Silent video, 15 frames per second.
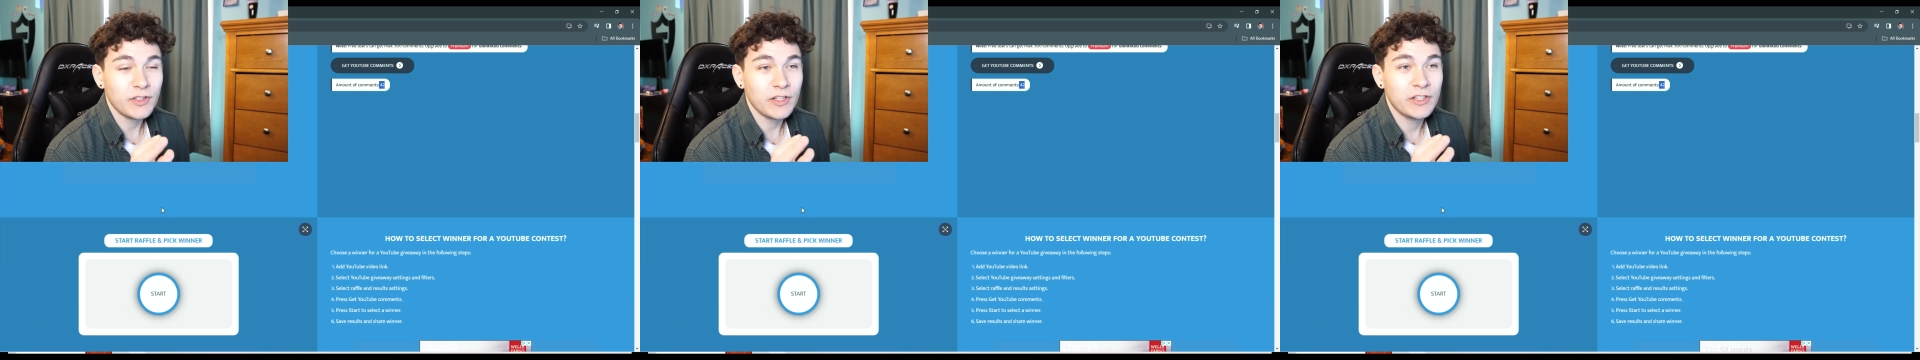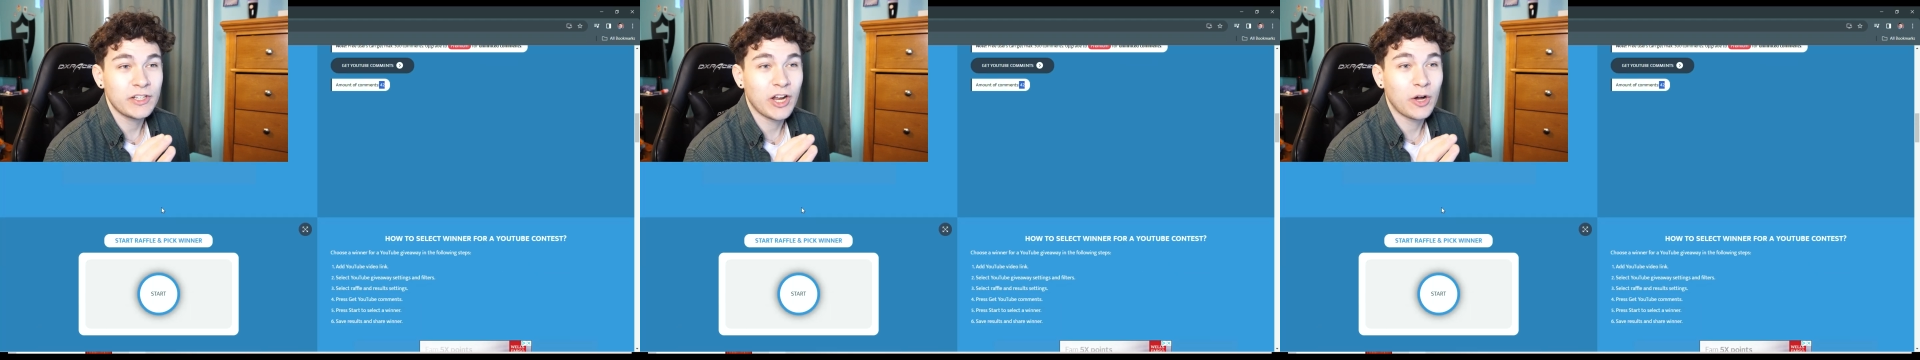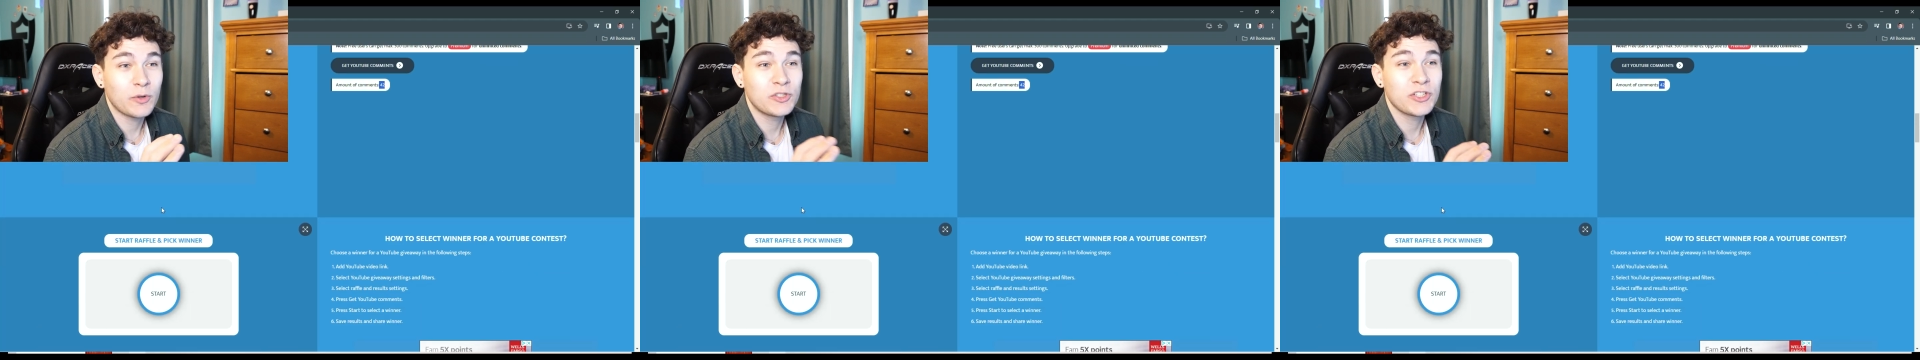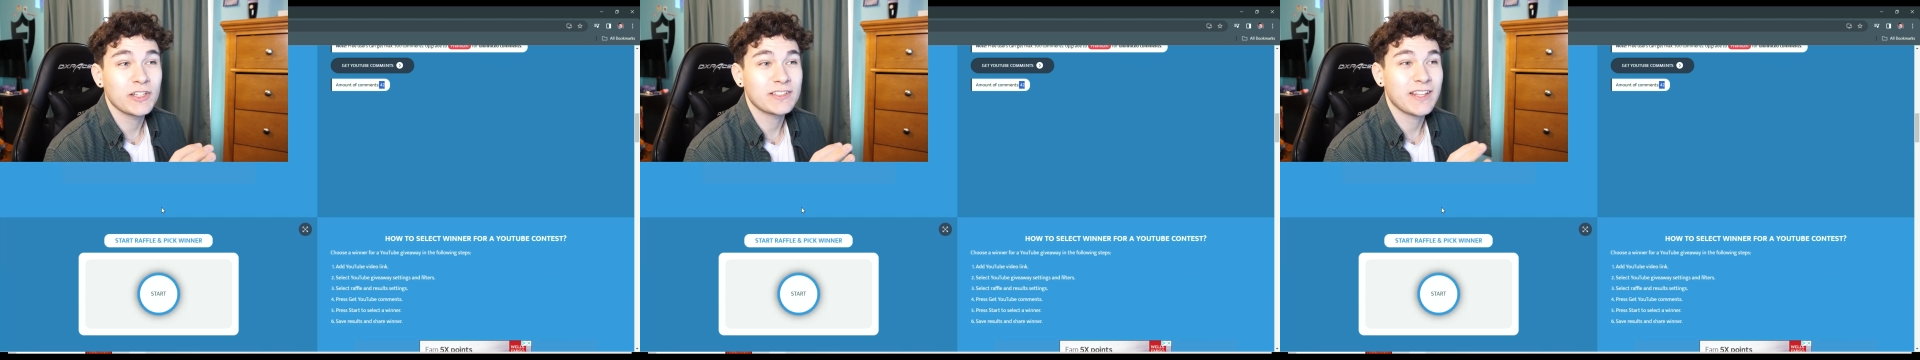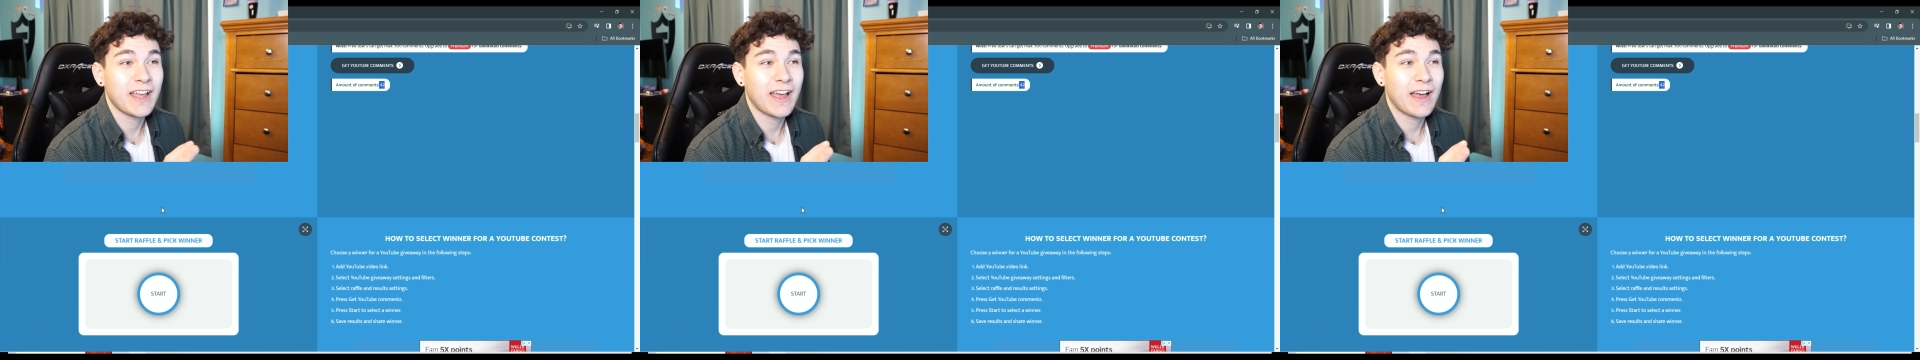you know,
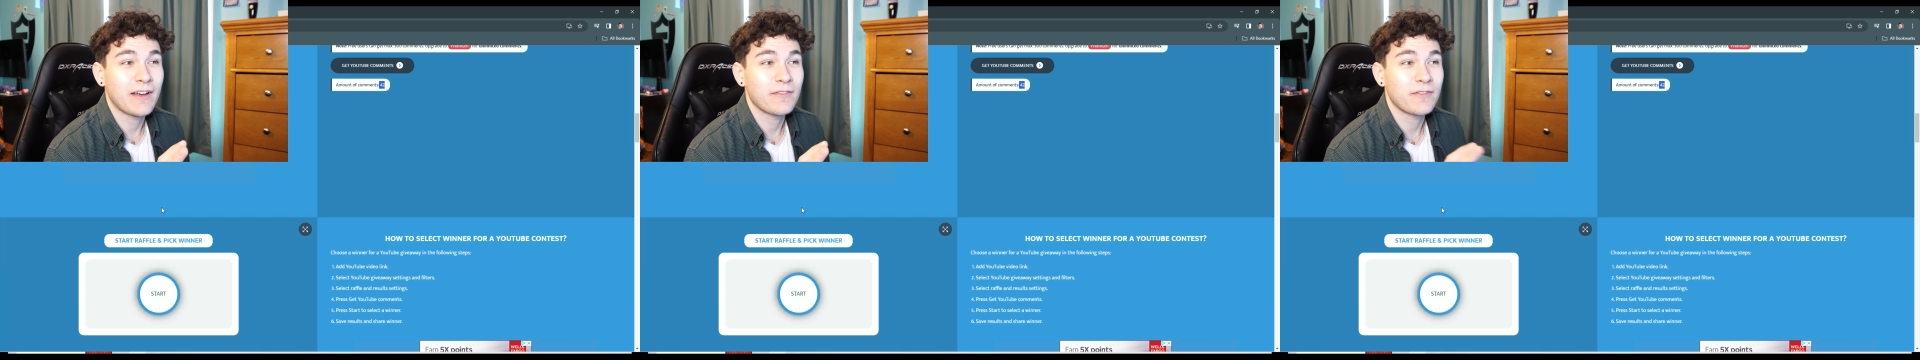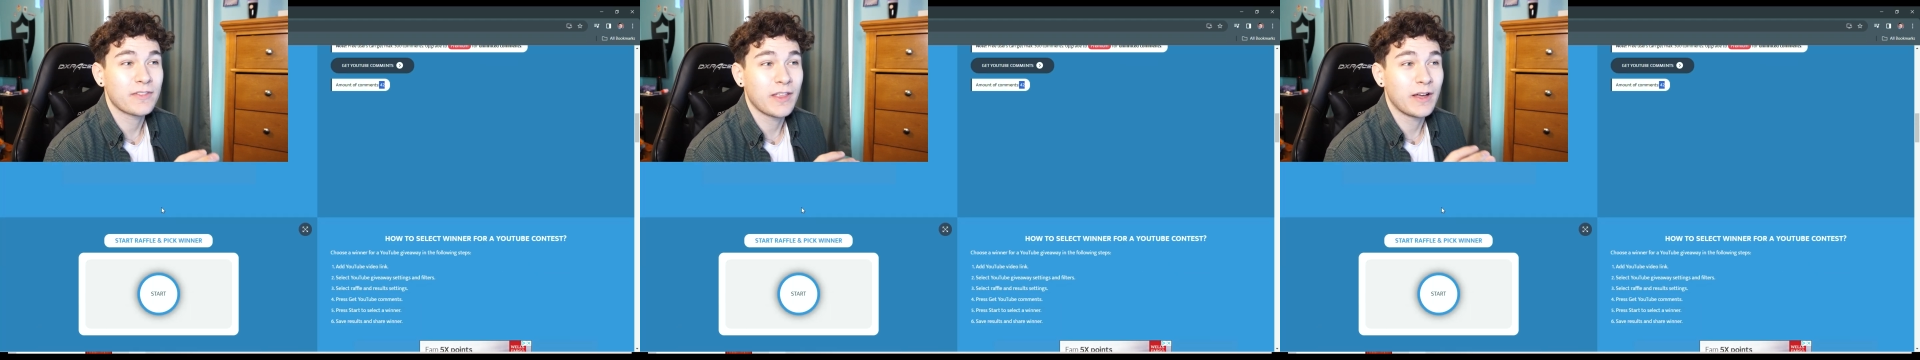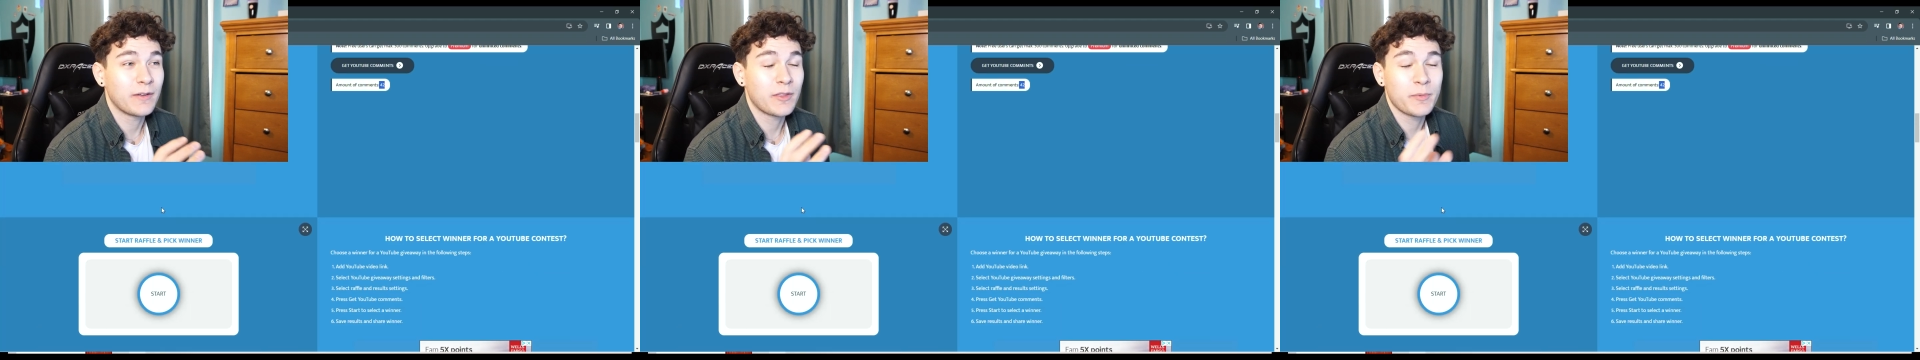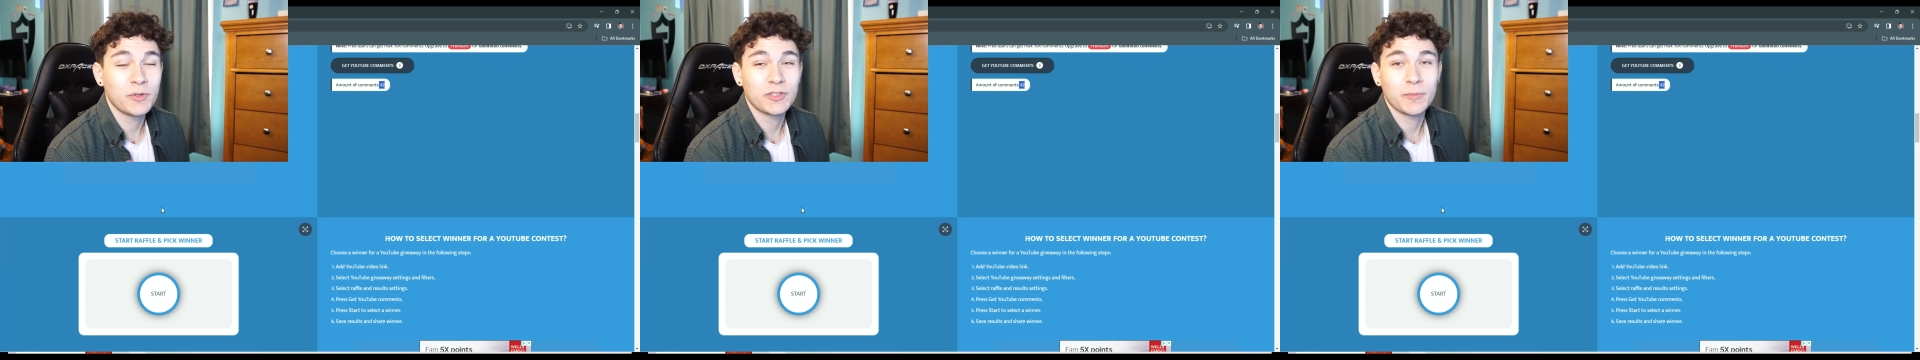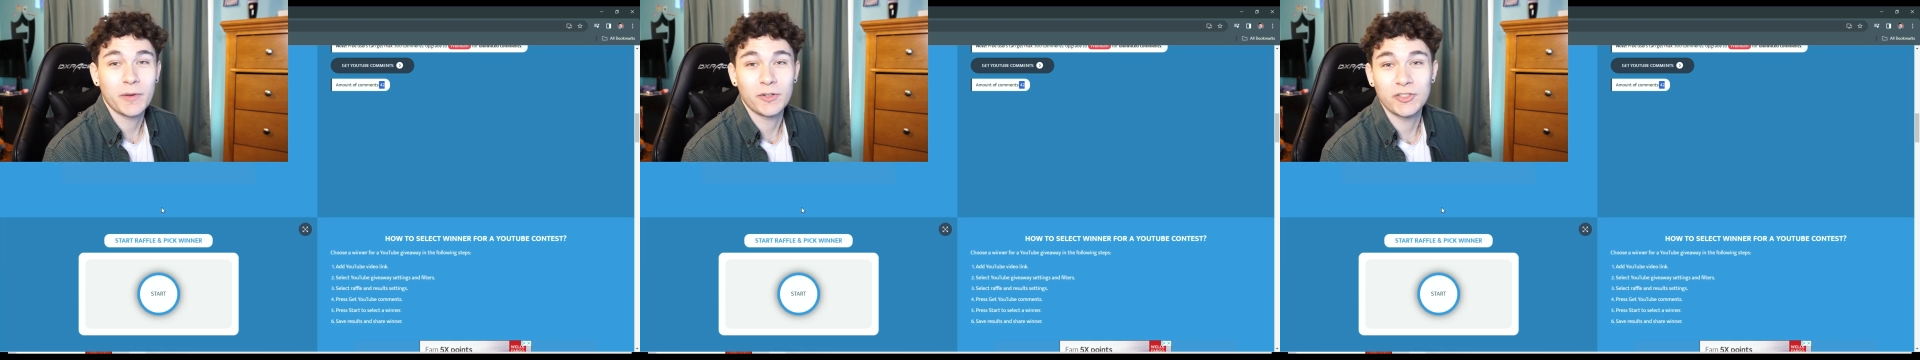just have the
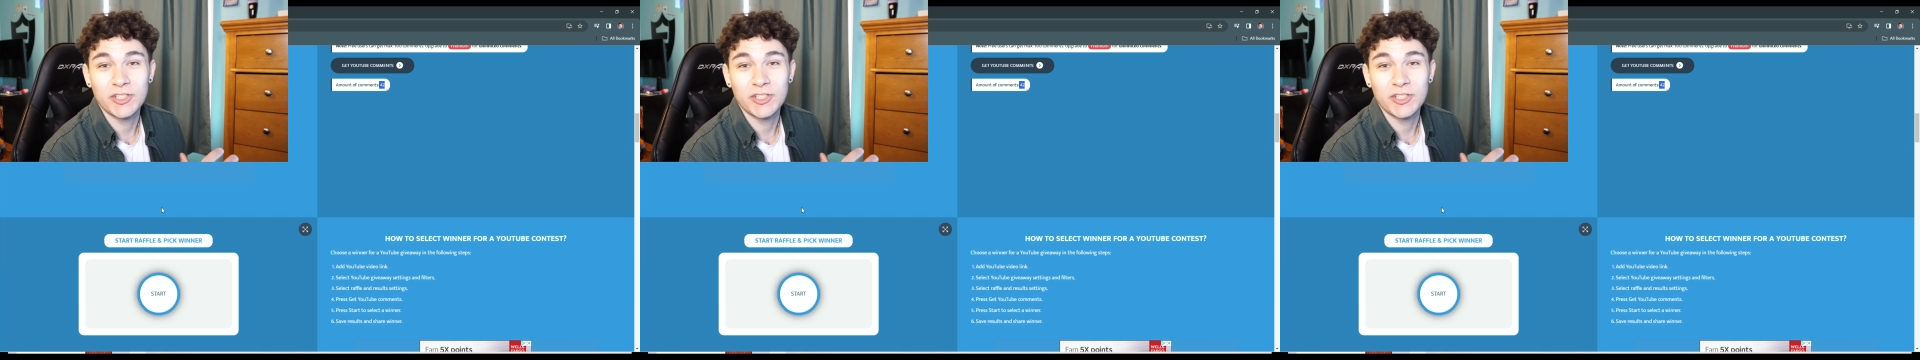booster bundle